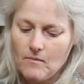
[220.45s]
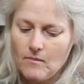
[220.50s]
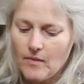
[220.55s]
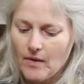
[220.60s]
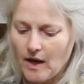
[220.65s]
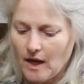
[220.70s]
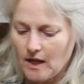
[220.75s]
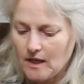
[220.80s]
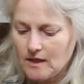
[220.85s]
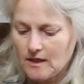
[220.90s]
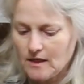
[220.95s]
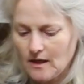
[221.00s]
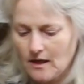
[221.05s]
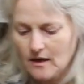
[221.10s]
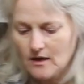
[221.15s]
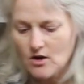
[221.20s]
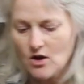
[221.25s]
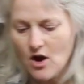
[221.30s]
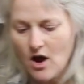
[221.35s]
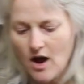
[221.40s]

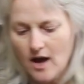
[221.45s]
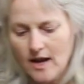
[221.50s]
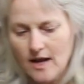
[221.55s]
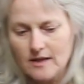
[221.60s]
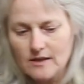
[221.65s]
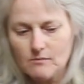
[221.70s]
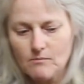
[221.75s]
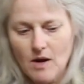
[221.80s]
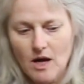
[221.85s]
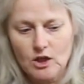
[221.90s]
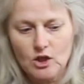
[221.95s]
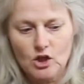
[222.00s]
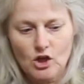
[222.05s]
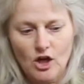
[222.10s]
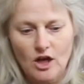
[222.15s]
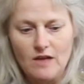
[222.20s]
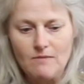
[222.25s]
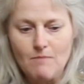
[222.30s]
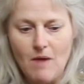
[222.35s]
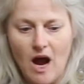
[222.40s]
but not as much
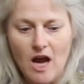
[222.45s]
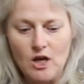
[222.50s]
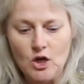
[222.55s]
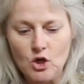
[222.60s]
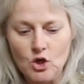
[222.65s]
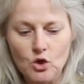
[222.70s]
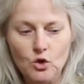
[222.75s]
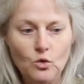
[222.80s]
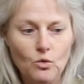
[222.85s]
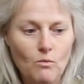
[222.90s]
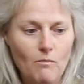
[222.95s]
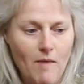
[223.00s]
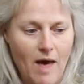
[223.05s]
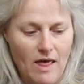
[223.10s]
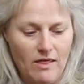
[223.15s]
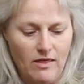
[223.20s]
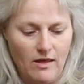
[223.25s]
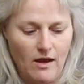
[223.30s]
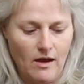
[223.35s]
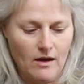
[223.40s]
in my new
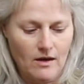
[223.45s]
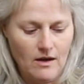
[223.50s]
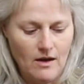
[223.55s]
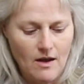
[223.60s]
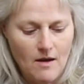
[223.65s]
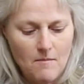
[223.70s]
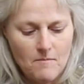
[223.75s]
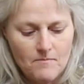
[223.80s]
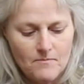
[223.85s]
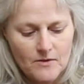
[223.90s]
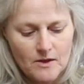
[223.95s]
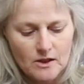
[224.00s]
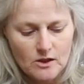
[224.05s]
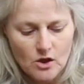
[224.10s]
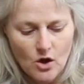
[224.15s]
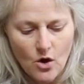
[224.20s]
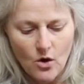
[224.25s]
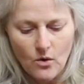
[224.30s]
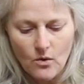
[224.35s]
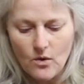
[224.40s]
method.
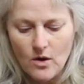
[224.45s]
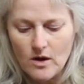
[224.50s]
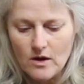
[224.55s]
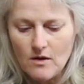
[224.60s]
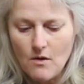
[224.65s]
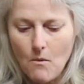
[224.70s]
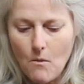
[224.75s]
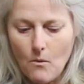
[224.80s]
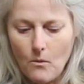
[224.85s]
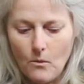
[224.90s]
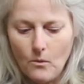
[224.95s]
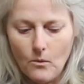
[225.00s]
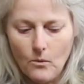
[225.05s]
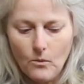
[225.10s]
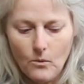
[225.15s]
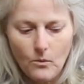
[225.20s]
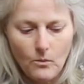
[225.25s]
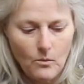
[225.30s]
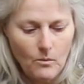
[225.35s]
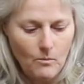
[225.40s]
So
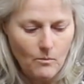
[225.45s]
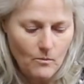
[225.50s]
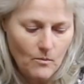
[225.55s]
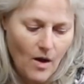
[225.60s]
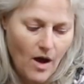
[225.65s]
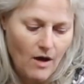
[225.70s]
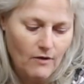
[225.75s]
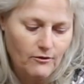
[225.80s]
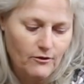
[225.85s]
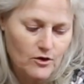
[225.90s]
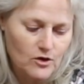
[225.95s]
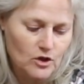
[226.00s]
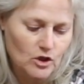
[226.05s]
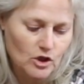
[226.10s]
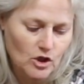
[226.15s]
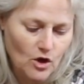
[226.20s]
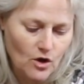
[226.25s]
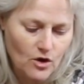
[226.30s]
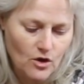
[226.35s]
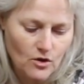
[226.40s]
I'll first
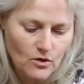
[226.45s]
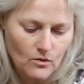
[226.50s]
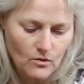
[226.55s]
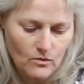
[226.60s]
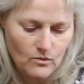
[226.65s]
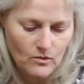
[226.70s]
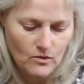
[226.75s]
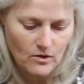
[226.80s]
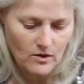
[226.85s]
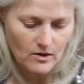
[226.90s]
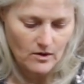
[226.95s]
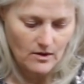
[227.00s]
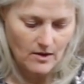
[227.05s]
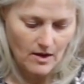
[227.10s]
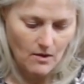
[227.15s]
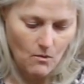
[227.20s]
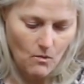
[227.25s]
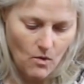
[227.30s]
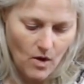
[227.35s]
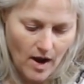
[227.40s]
show you
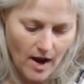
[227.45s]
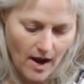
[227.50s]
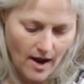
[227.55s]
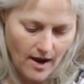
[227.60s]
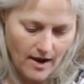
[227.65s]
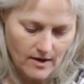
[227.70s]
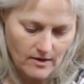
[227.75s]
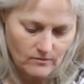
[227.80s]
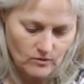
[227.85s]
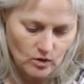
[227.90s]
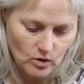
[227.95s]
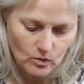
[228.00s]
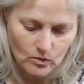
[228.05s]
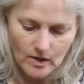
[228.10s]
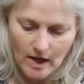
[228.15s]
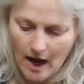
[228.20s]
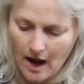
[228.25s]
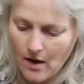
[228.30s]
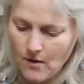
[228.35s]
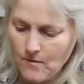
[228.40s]
what I do
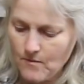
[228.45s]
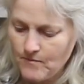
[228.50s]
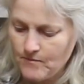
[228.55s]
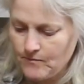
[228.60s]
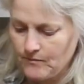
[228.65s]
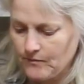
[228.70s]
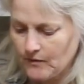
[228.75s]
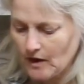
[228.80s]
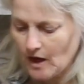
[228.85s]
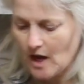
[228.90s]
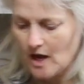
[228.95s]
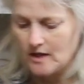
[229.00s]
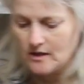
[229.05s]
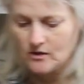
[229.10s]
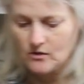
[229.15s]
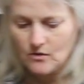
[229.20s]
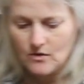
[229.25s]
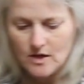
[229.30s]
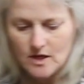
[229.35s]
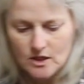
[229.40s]
now. And
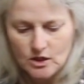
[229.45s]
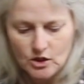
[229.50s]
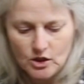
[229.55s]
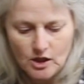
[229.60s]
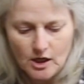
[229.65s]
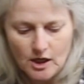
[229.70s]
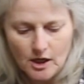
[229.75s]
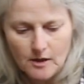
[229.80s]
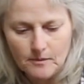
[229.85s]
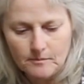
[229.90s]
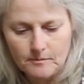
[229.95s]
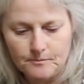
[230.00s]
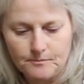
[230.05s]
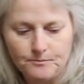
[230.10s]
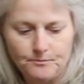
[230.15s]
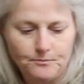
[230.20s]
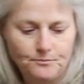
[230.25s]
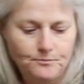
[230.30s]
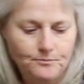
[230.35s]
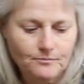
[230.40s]
so this year
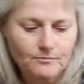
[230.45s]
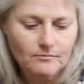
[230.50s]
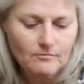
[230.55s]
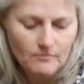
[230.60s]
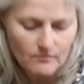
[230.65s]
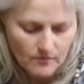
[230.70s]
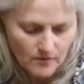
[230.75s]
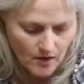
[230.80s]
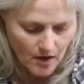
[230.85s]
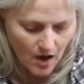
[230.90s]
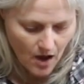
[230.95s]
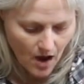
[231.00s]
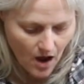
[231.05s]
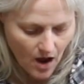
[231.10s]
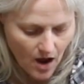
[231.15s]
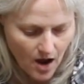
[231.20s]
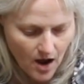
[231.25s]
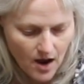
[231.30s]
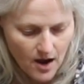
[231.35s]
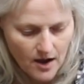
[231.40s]

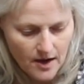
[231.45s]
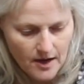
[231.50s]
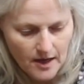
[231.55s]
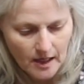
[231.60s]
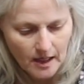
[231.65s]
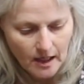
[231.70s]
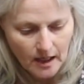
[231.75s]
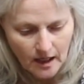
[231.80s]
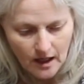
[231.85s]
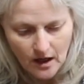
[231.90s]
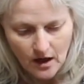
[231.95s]
I